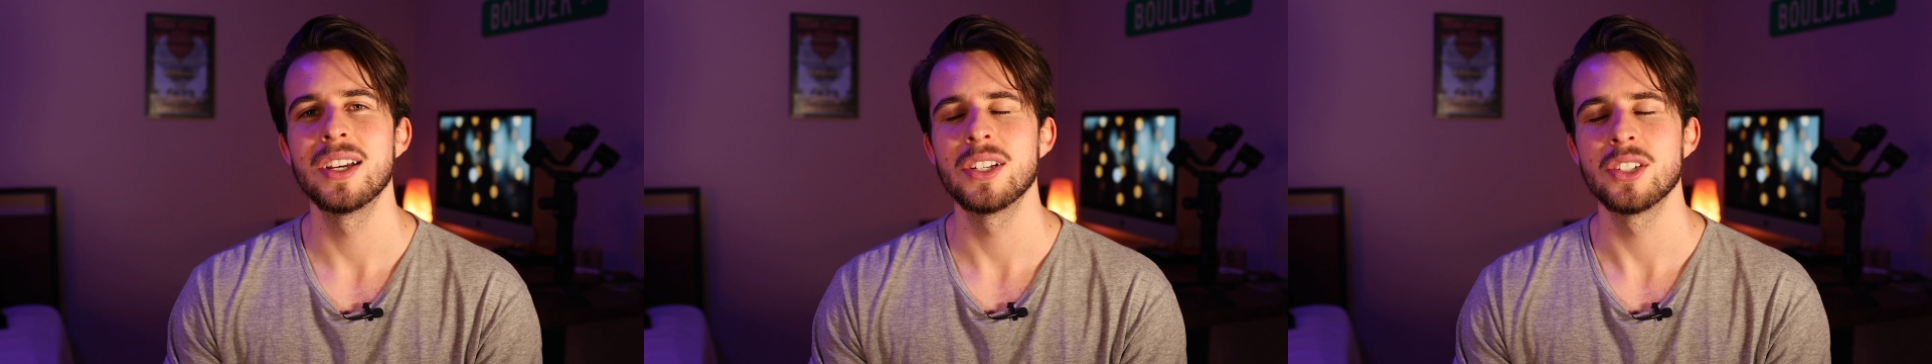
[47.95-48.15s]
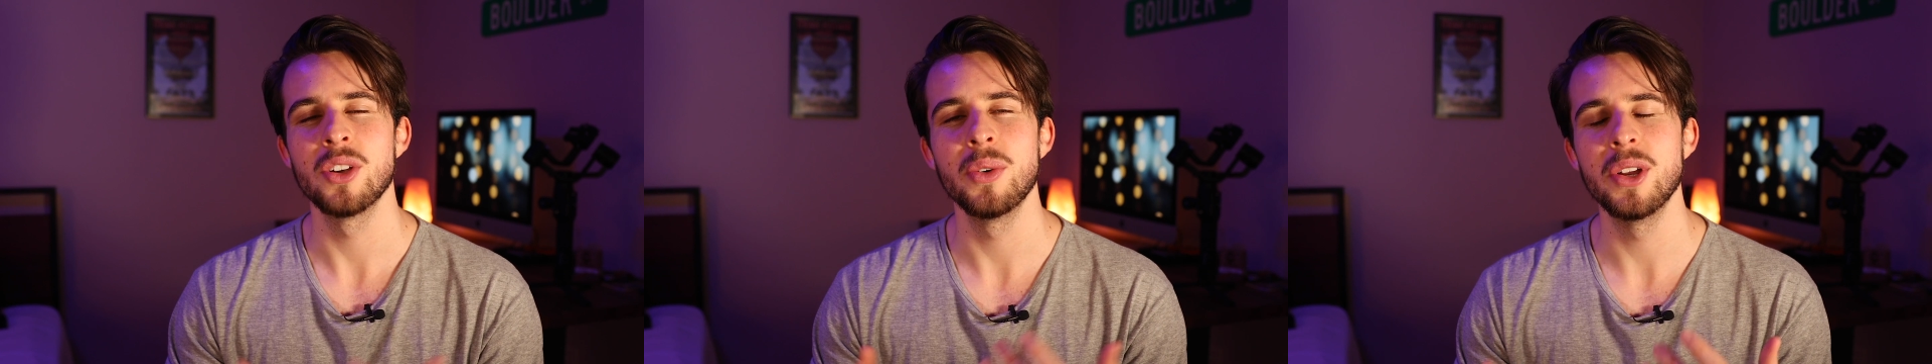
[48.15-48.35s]

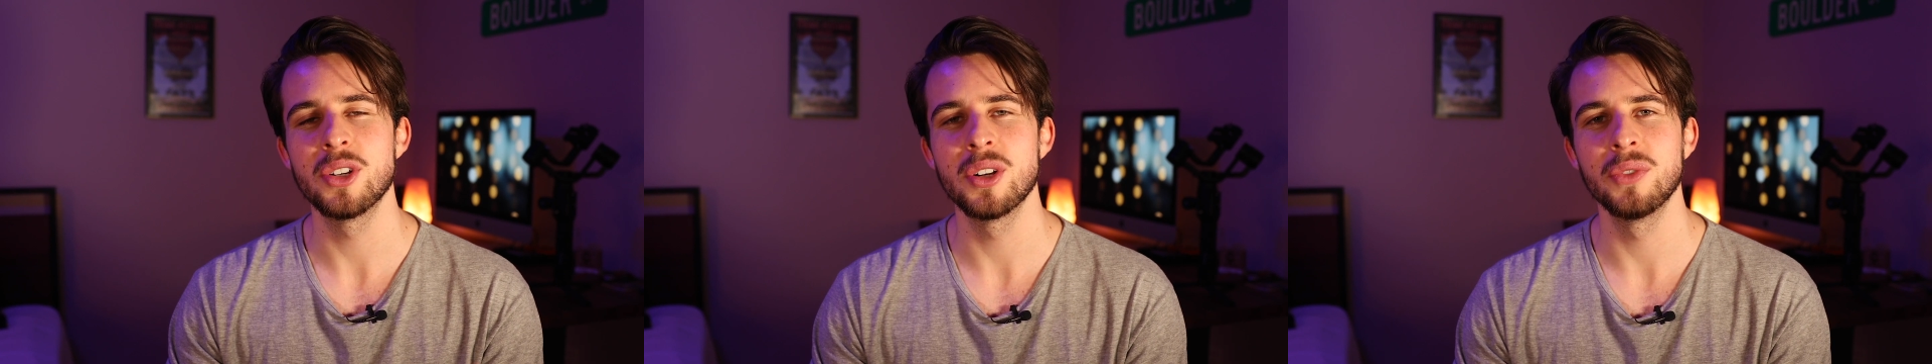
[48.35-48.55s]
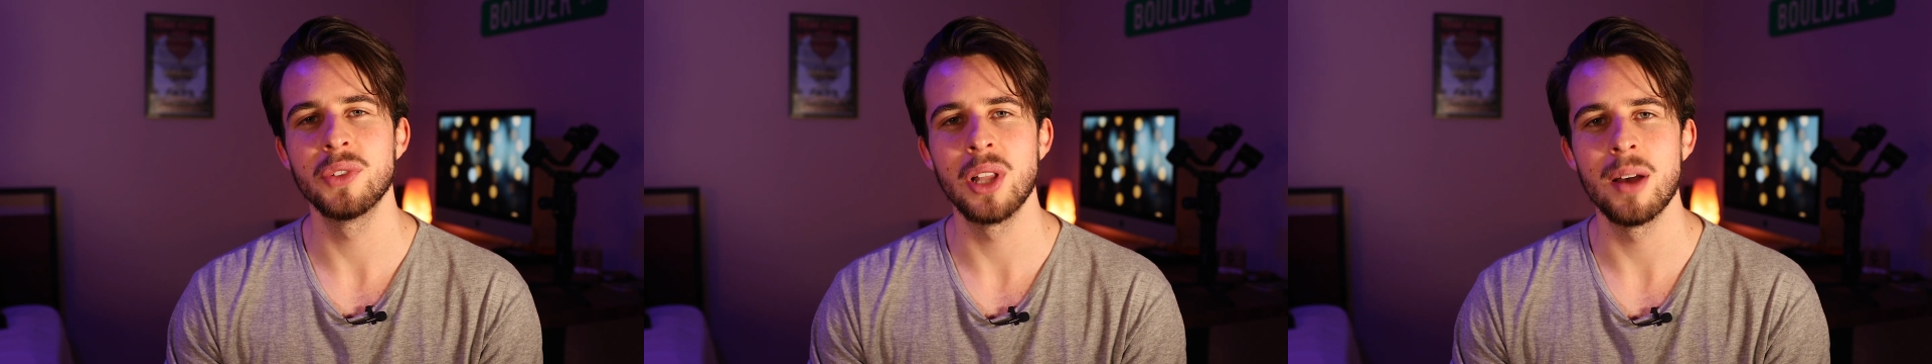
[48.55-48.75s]
So
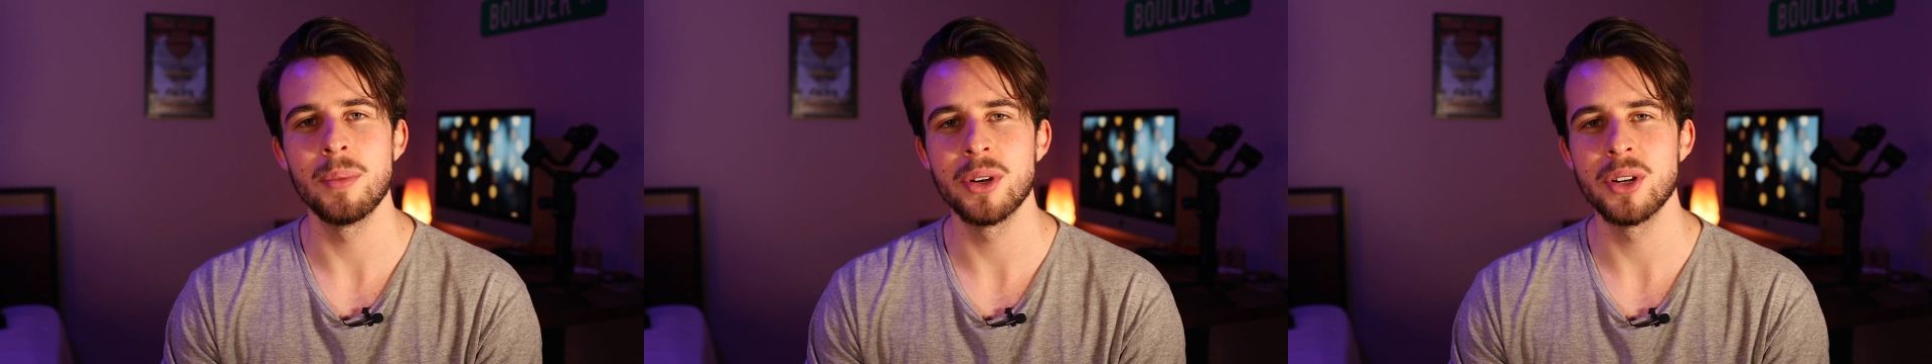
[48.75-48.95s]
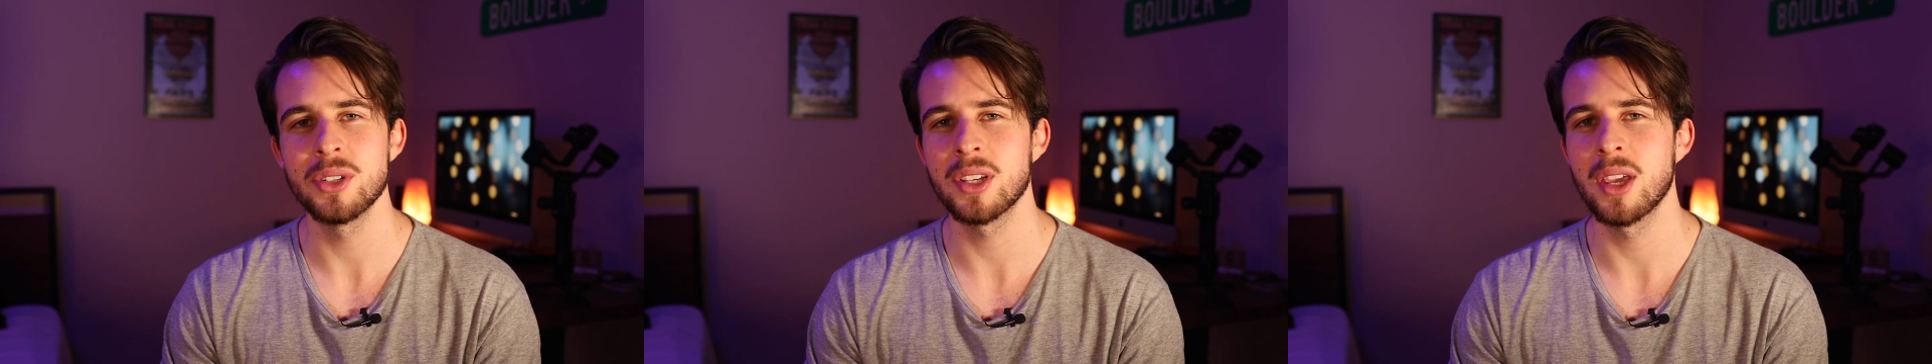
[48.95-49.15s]

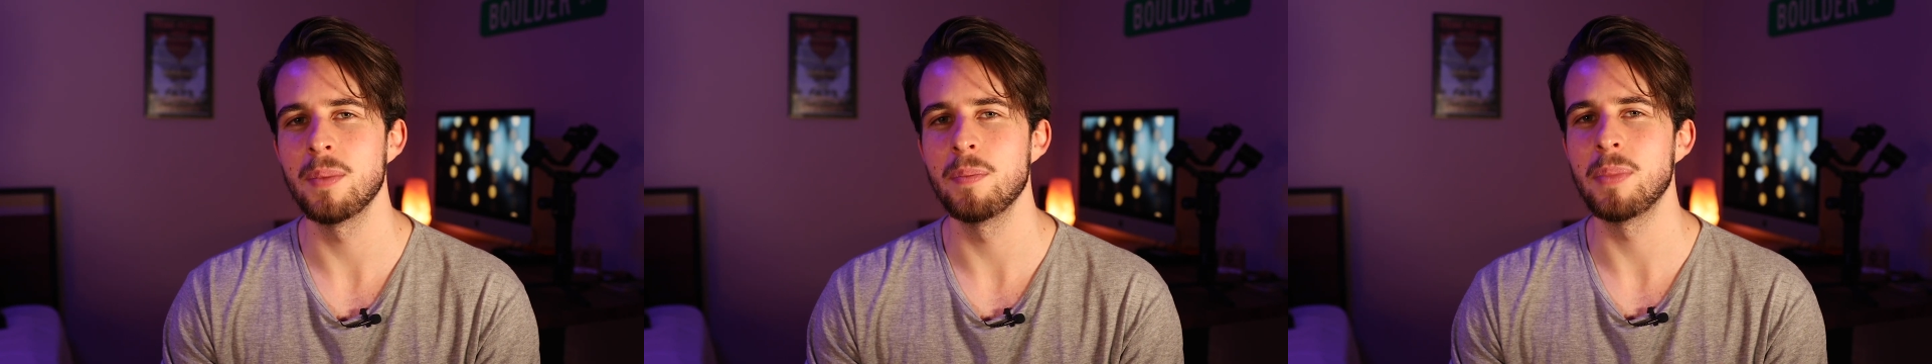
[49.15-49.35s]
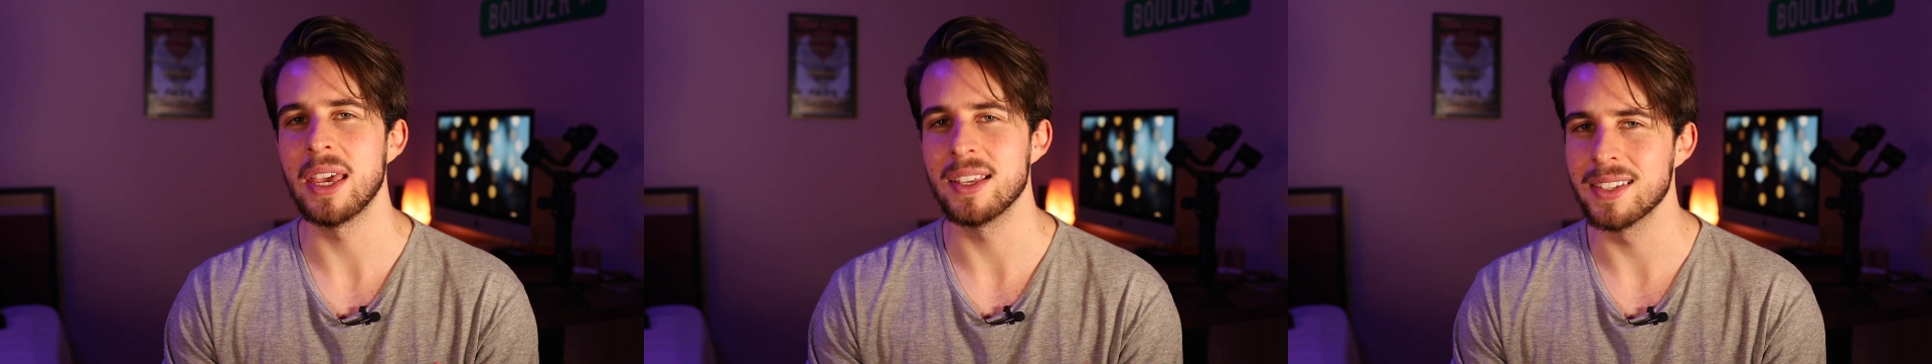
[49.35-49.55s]
intervalometers
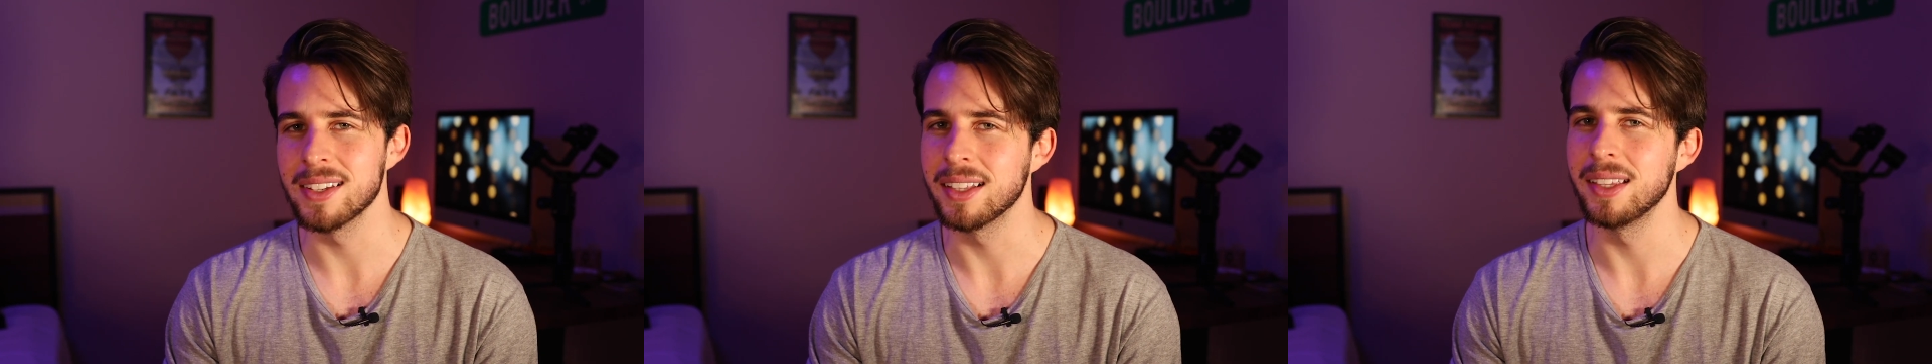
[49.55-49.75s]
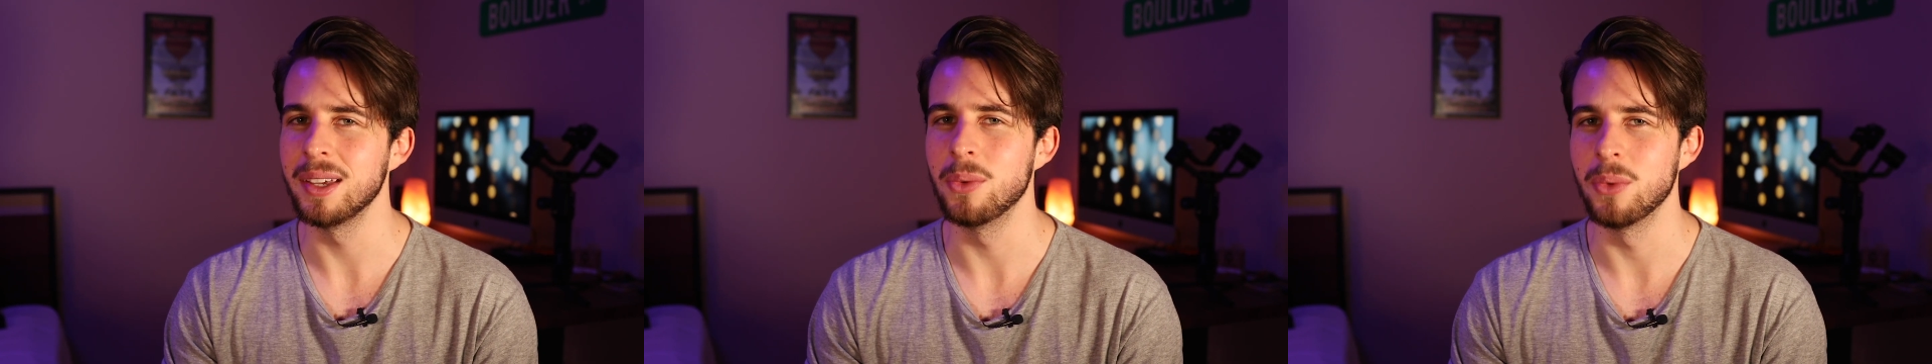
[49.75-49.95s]
can basically